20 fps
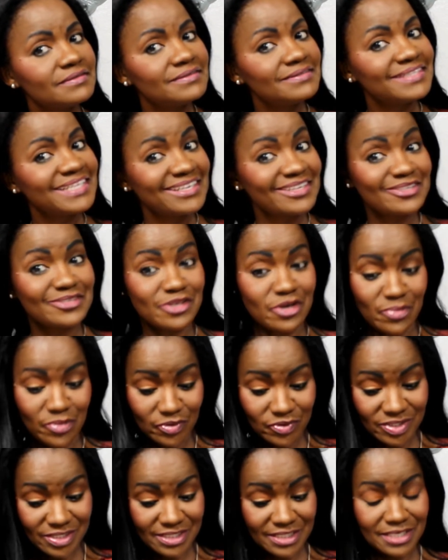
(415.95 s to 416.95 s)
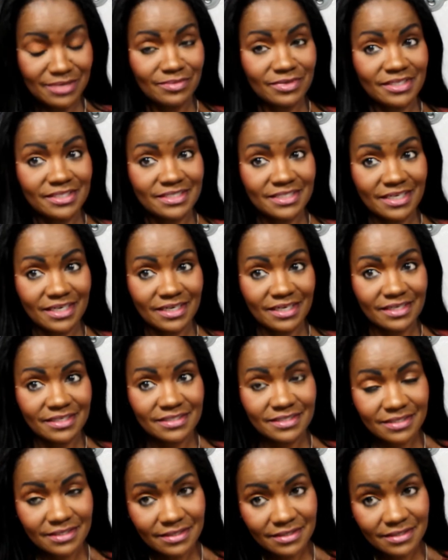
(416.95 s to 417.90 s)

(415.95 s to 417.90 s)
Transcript: That looks almost seamless, guys.